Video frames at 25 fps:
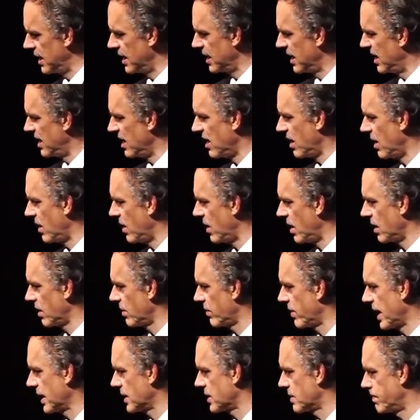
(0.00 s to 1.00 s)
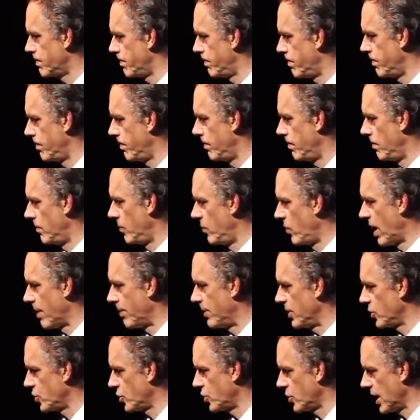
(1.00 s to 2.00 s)
no, that's
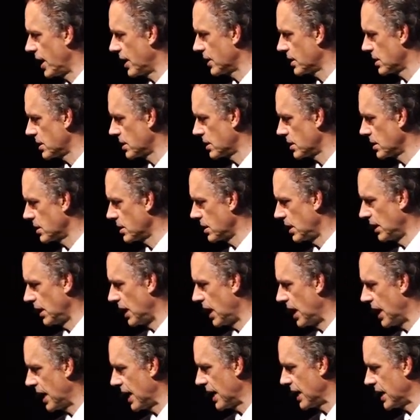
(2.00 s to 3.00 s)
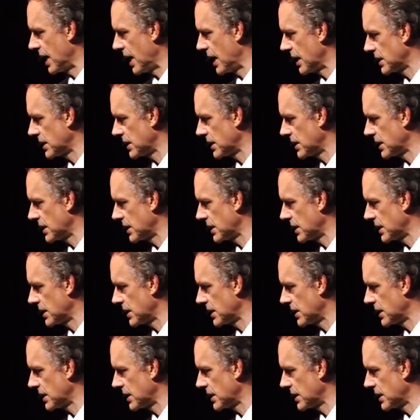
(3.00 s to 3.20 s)
rubbish, that's a lie,